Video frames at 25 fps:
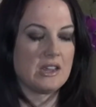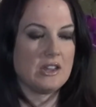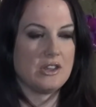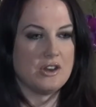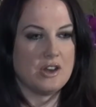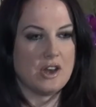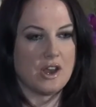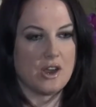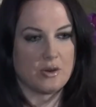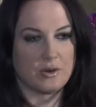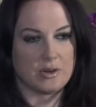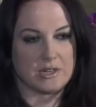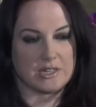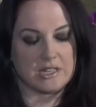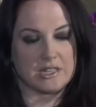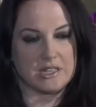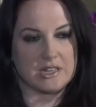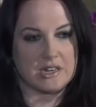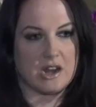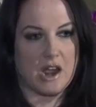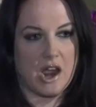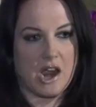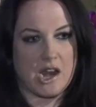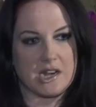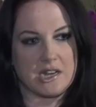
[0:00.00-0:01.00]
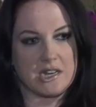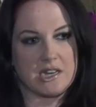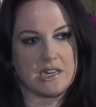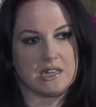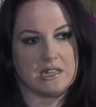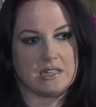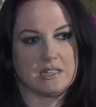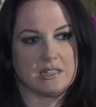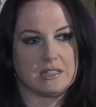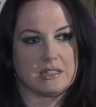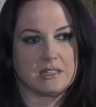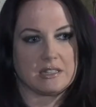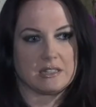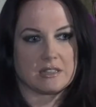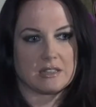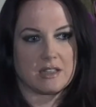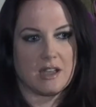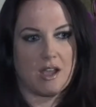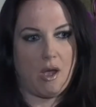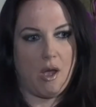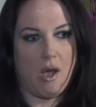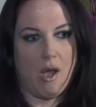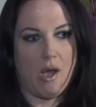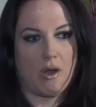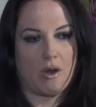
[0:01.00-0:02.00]
into the 90s
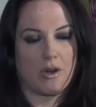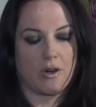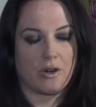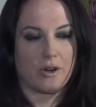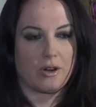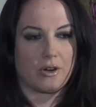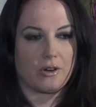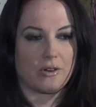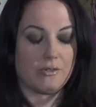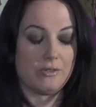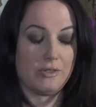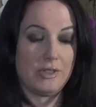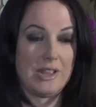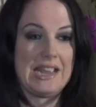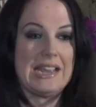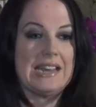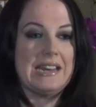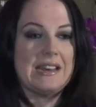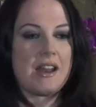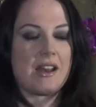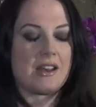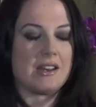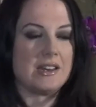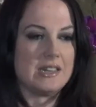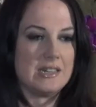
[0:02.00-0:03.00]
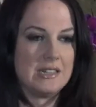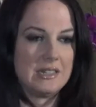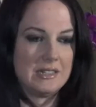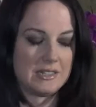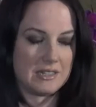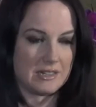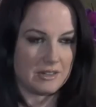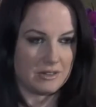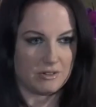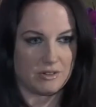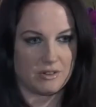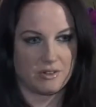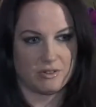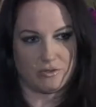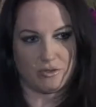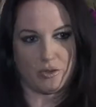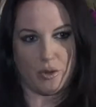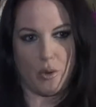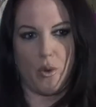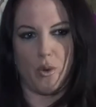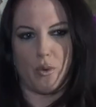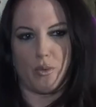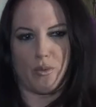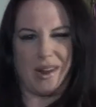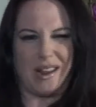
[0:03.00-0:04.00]
or late 90s and the
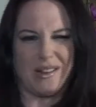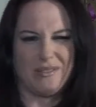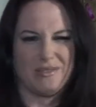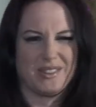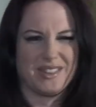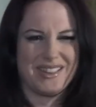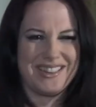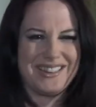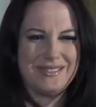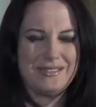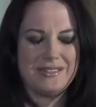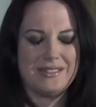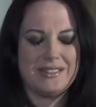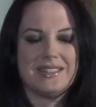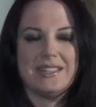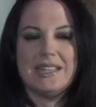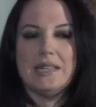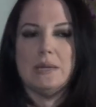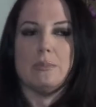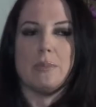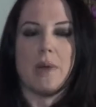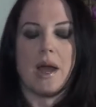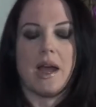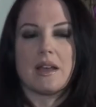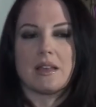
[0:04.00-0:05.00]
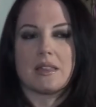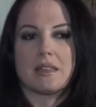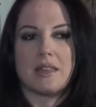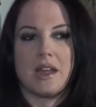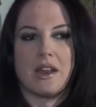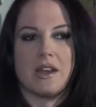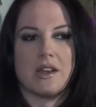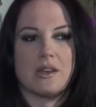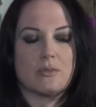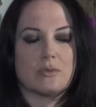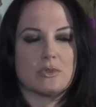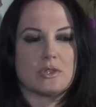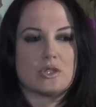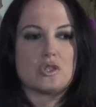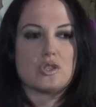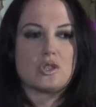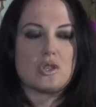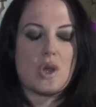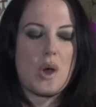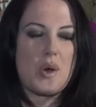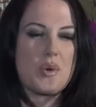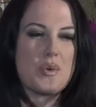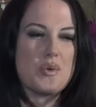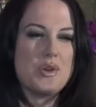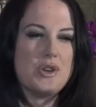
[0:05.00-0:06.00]
whole rave scene back then, it was
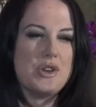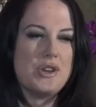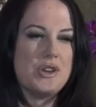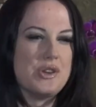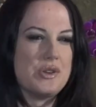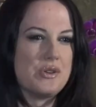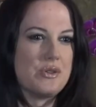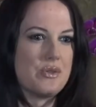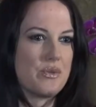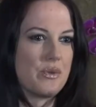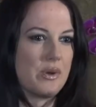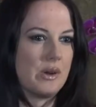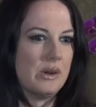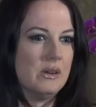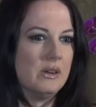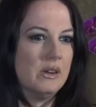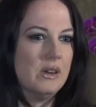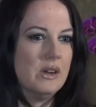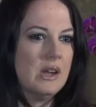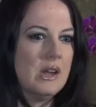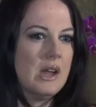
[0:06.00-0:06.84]
so new and